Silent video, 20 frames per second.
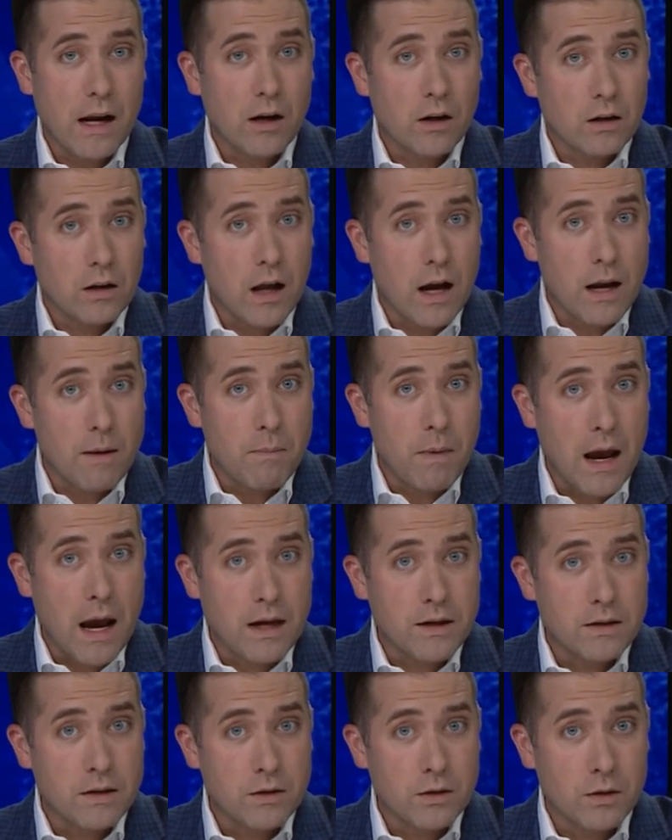airline
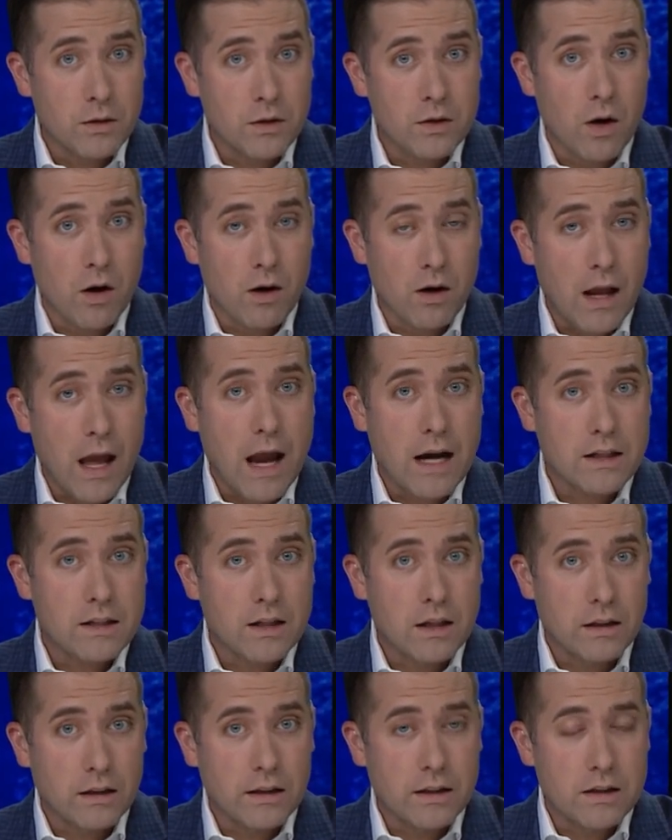passengers aren't
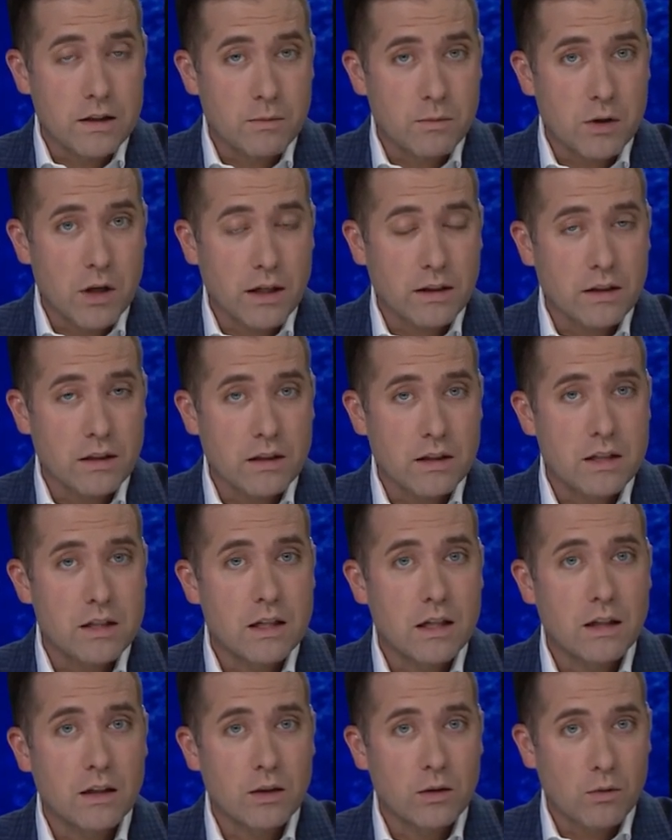accidentally subjected to
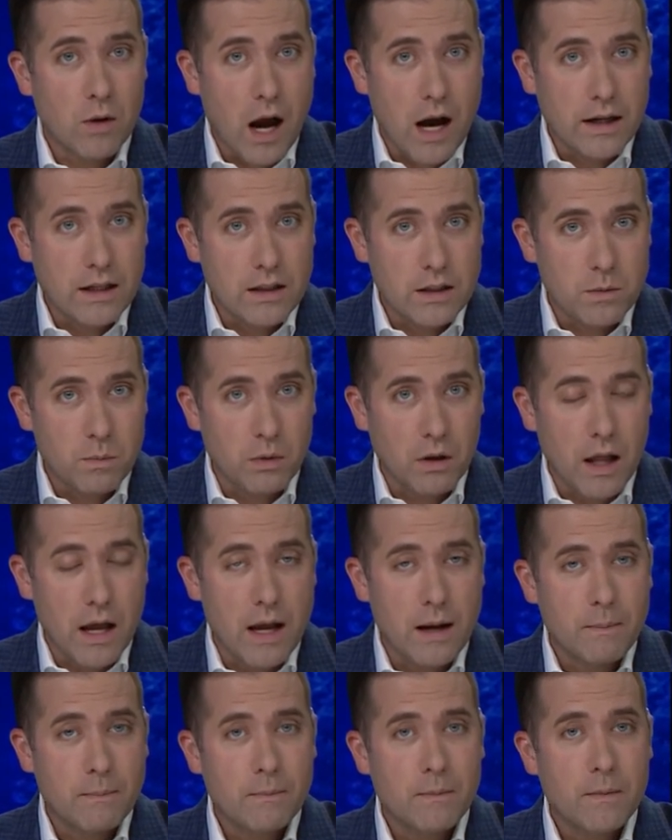seeing the Rockies play.